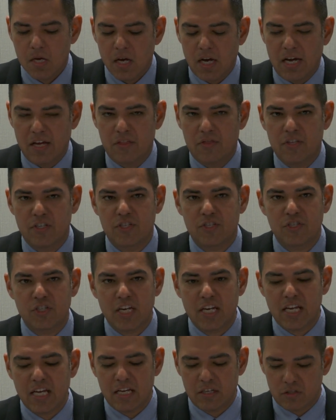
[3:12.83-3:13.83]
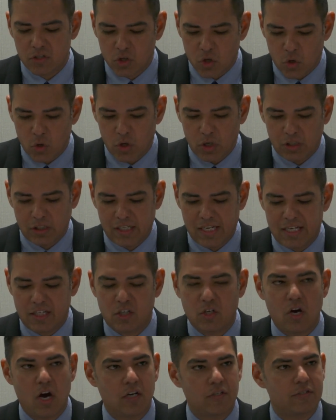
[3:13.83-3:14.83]
The city is currently in
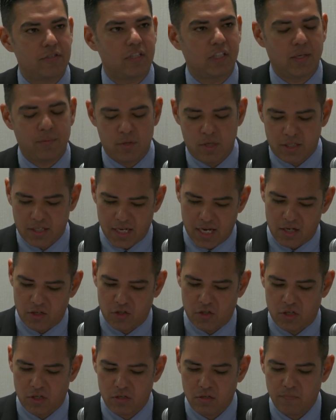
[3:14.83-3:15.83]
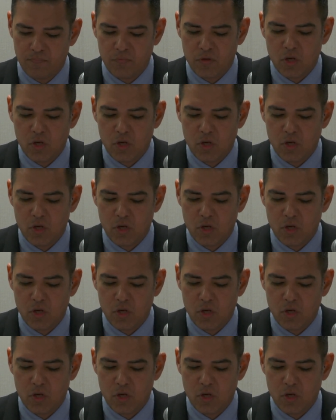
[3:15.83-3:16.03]
constant communication